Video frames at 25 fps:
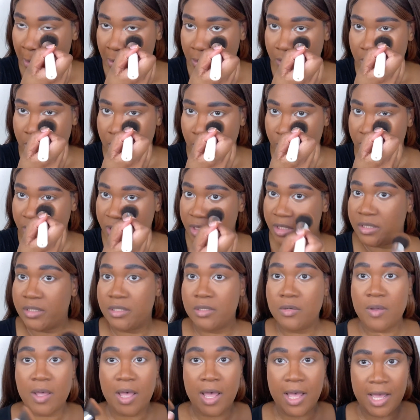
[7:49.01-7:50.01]
So it's
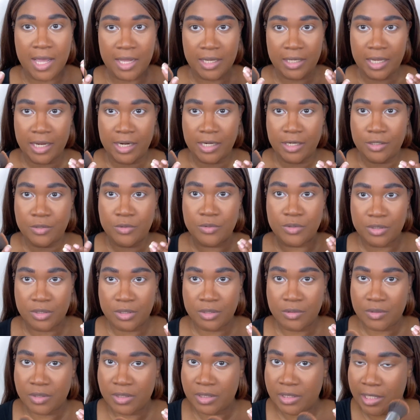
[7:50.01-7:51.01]
still highlighted, you
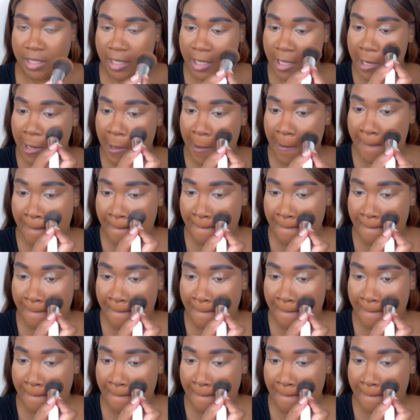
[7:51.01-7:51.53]
still see it,